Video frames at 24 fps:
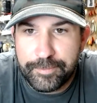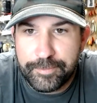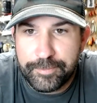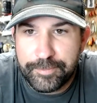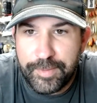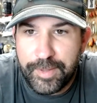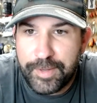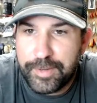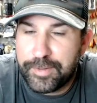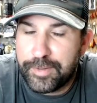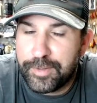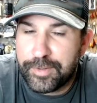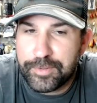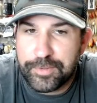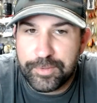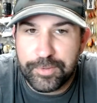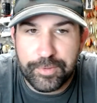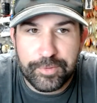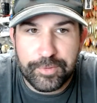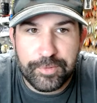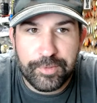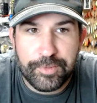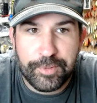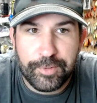It does
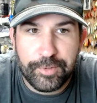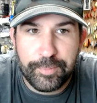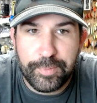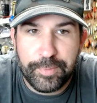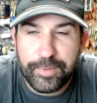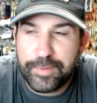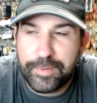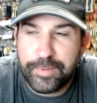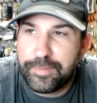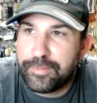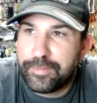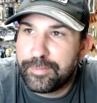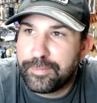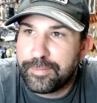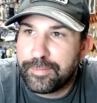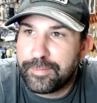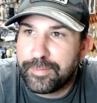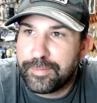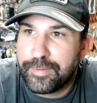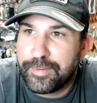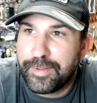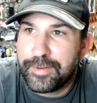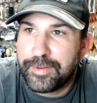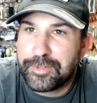look stupid,
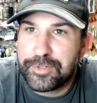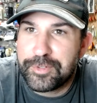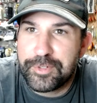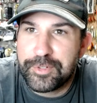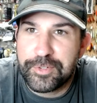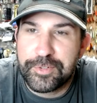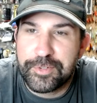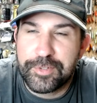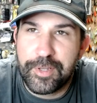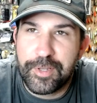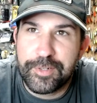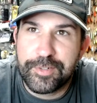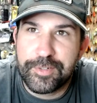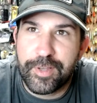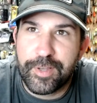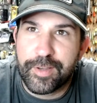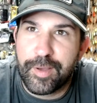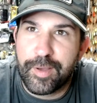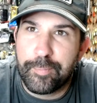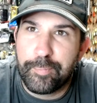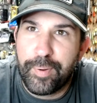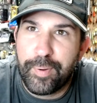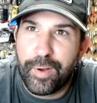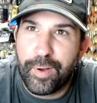and it's just such like
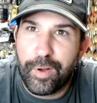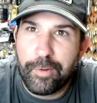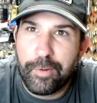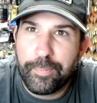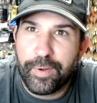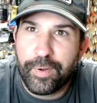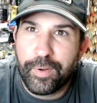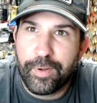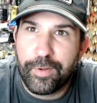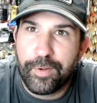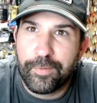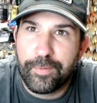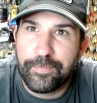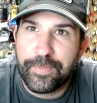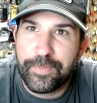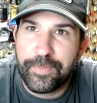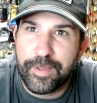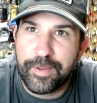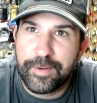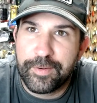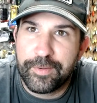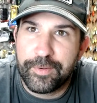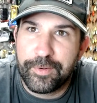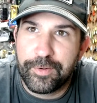a pawpaw
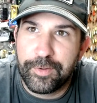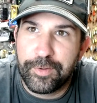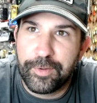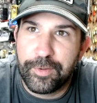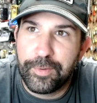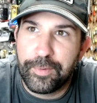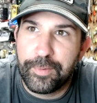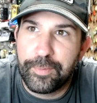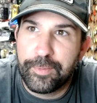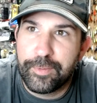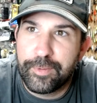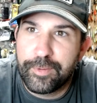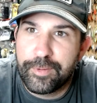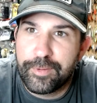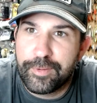thing to do.